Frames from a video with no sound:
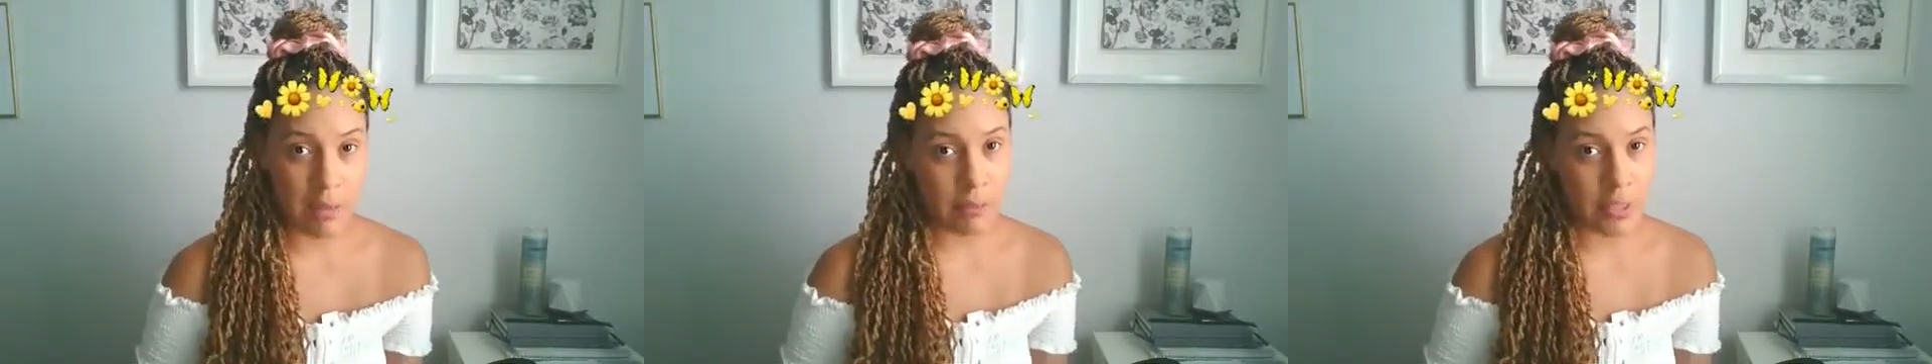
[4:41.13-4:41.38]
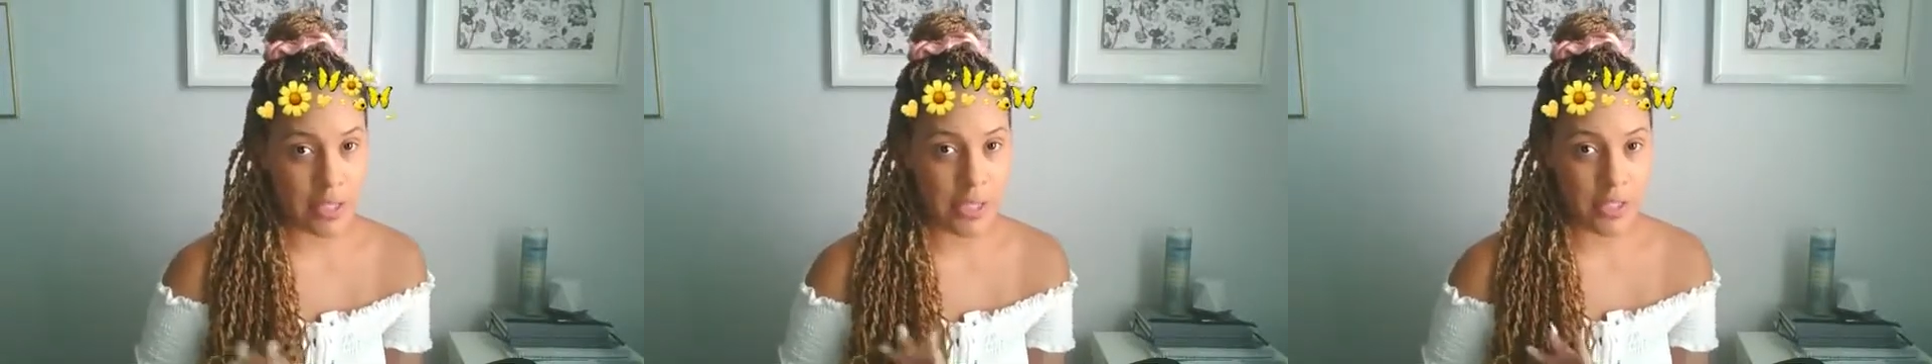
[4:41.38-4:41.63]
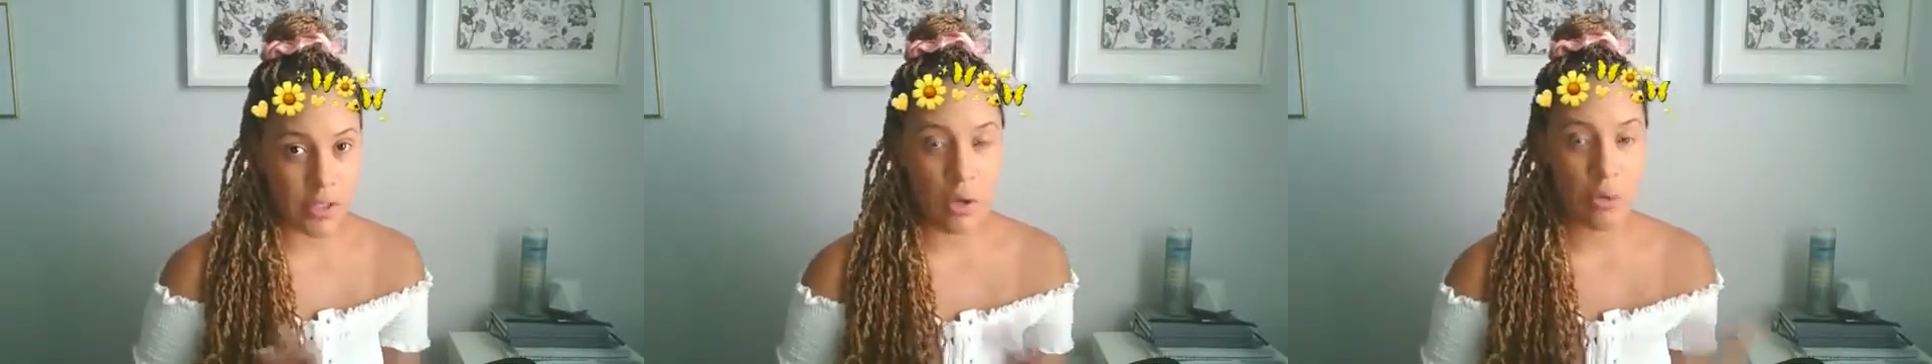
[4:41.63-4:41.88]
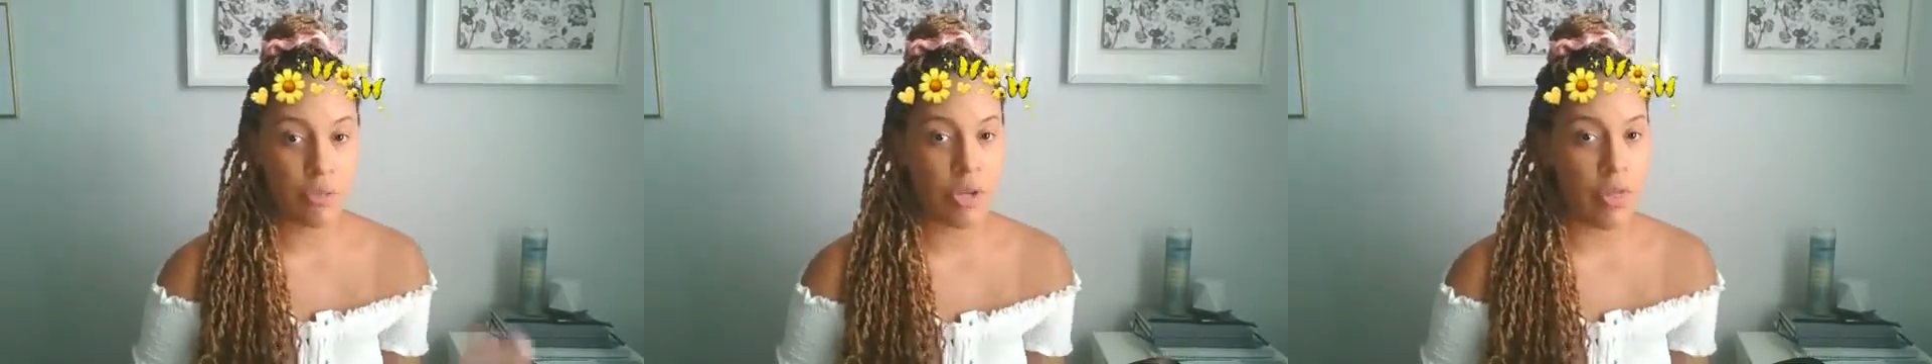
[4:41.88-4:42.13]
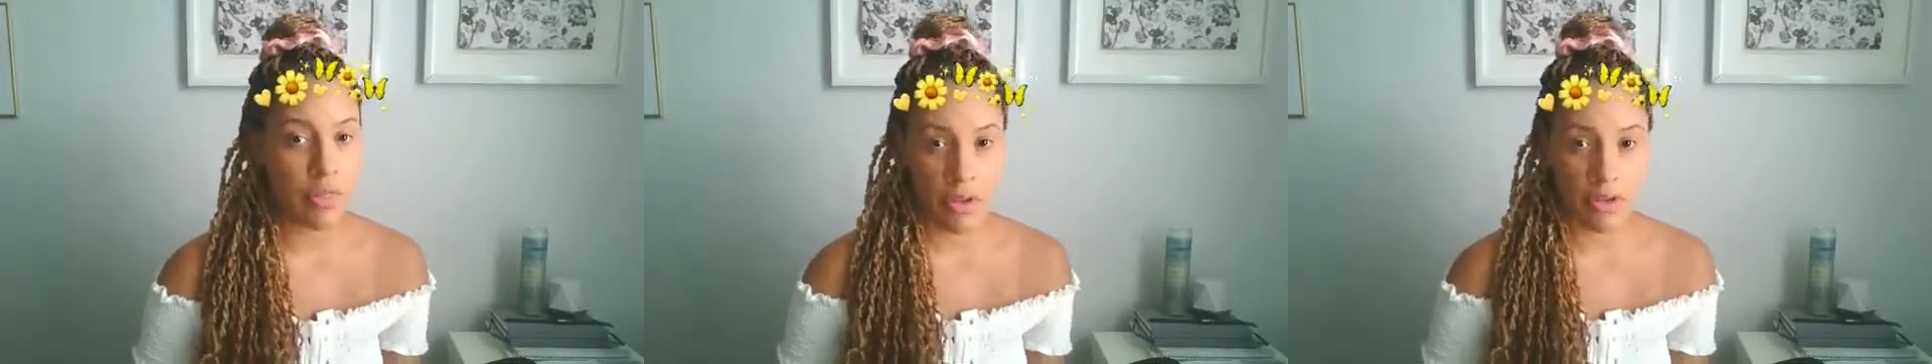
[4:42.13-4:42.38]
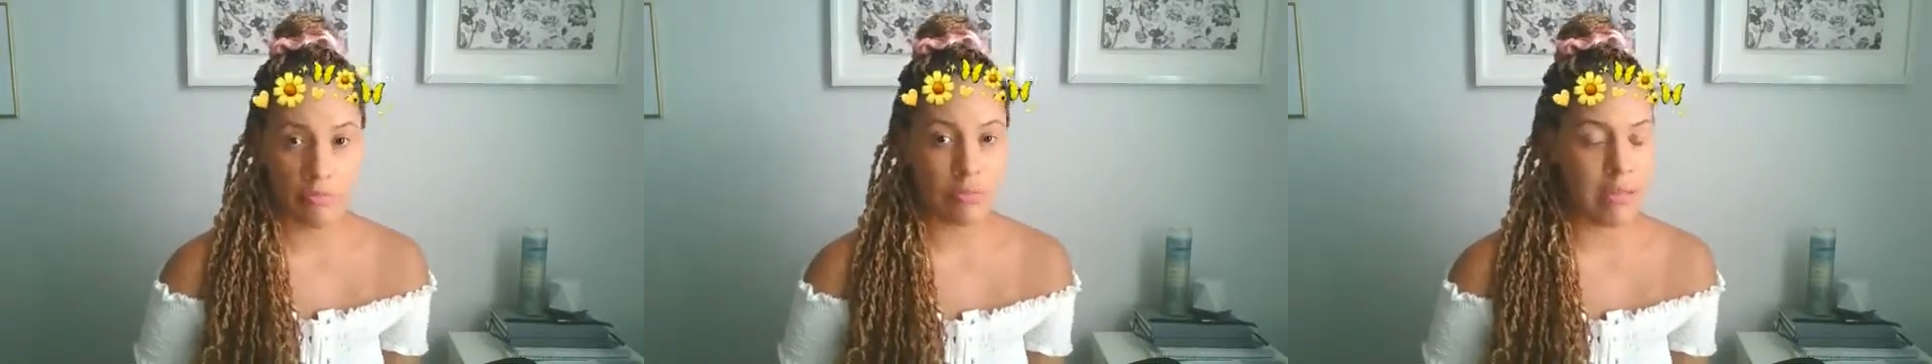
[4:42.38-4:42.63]
But that's a whole
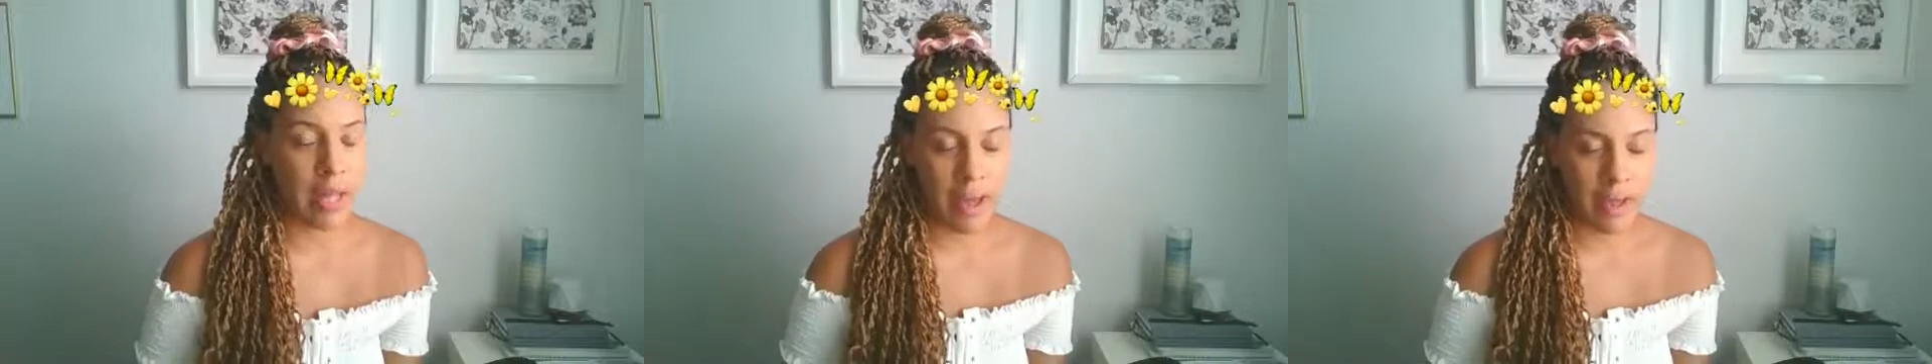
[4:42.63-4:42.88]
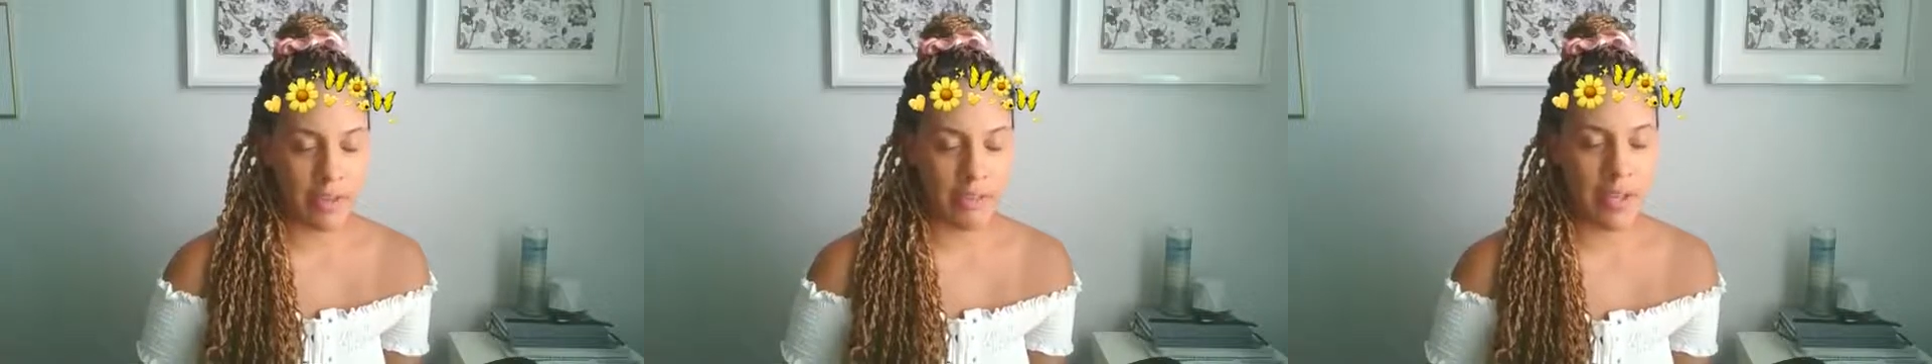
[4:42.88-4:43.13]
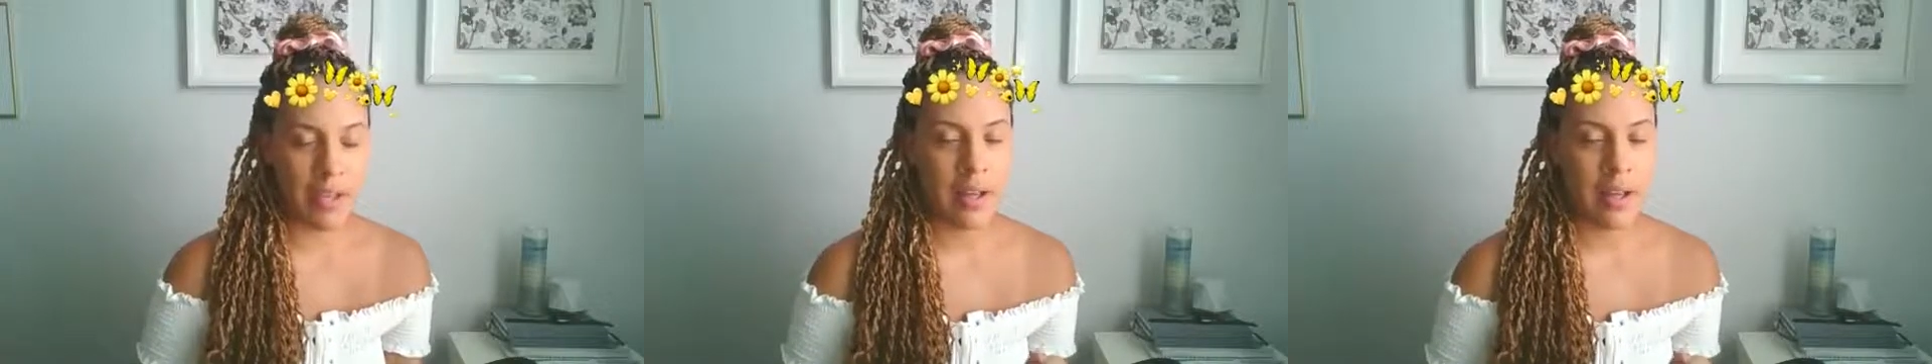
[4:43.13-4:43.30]
nother live.